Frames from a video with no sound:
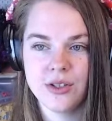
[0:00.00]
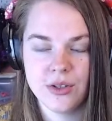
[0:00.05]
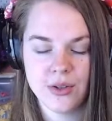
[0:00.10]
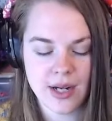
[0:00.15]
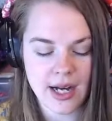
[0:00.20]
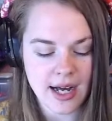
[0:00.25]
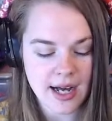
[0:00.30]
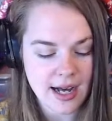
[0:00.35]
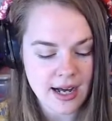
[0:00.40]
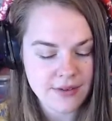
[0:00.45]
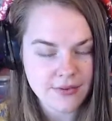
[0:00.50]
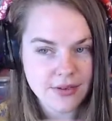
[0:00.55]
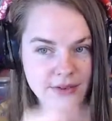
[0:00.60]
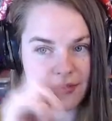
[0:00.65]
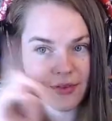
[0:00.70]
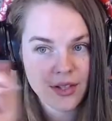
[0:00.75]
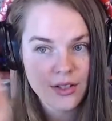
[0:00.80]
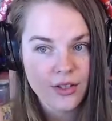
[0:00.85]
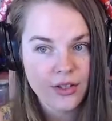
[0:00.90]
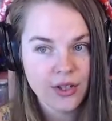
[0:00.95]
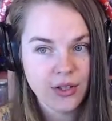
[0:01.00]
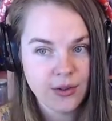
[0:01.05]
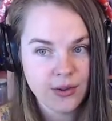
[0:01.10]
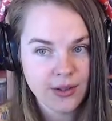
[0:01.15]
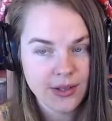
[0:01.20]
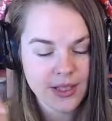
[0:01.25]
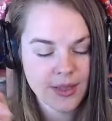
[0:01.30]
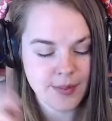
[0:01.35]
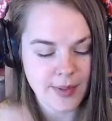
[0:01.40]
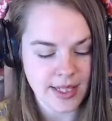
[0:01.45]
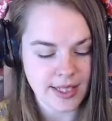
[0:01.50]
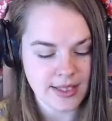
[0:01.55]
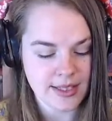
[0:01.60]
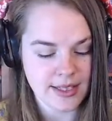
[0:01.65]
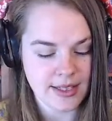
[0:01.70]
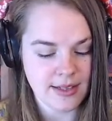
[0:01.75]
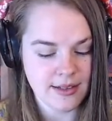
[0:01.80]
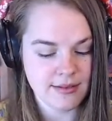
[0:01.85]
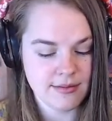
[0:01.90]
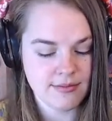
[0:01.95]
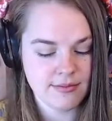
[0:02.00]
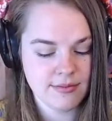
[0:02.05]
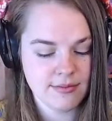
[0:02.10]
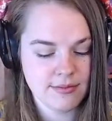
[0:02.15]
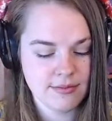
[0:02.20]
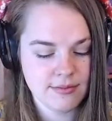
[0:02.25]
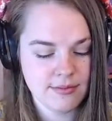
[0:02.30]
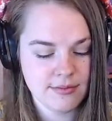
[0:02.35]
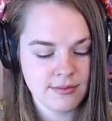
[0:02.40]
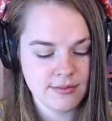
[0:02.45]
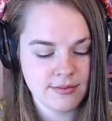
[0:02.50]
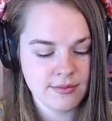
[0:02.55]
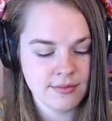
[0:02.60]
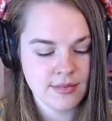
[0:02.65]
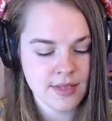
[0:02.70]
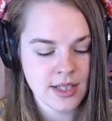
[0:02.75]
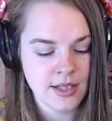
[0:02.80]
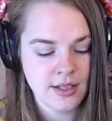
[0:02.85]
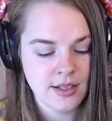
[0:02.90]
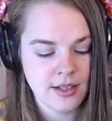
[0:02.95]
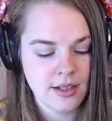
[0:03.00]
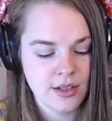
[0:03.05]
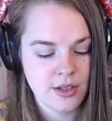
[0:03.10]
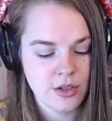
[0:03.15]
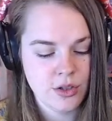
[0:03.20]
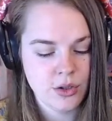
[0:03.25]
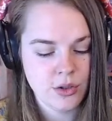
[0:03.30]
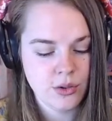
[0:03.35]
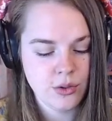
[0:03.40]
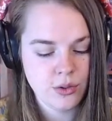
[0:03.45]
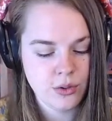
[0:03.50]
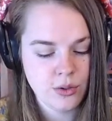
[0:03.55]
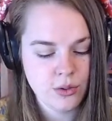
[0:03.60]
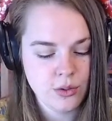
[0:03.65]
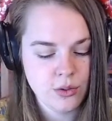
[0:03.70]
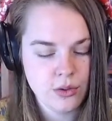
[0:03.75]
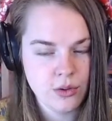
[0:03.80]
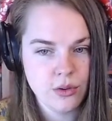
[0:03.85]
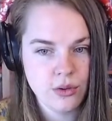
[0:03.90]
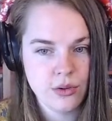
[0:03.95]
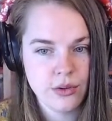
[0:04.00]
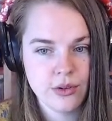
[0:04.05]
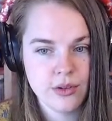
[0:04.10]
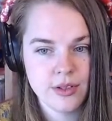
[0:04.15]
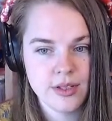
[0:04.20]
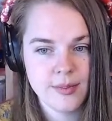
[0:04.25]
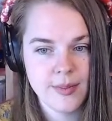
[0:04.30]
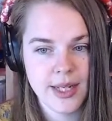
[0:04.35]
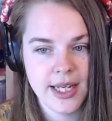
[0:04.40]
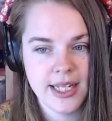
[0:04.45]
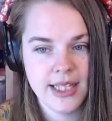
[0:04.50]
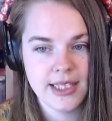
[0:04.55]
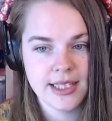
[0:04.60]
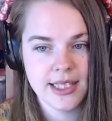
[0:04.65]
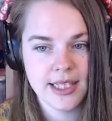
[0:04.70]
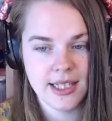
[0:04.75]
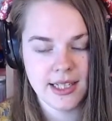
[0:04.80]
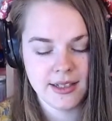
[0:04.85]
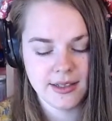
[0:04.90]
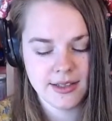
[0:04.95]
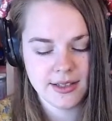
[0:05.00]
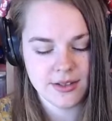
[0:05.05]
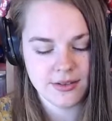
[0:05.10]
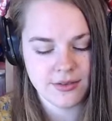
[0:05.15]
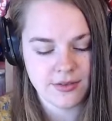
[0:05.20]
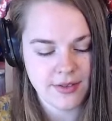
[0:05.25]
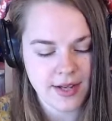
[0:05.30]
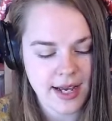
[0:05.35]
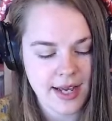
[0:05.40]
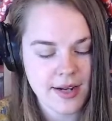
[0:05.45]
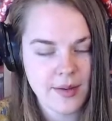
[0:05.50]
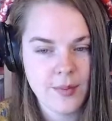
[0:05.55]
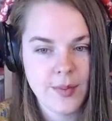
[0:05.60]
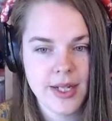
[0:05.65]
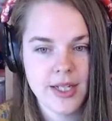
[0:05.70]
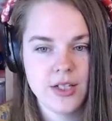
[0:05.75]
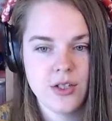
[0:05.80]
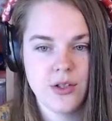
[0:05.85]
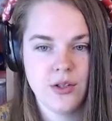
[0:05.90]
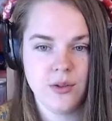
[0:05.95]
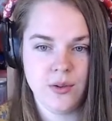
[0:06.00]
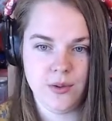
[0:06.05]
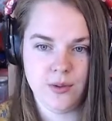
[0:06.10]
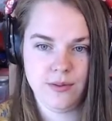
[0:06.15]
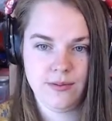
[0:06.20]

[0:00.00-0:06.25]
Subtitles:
half of the tooth spacing. Tooth spacing divided by 2.